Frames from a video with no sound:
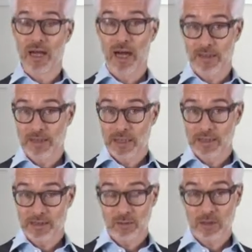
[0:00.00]
Other
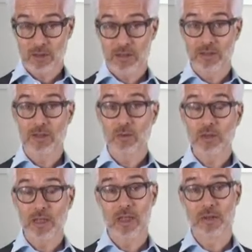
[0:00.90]
data structures
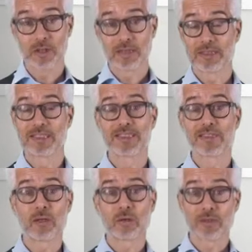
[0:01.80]
don't allow that, since
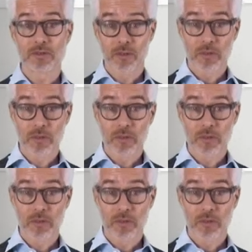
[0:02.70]
there is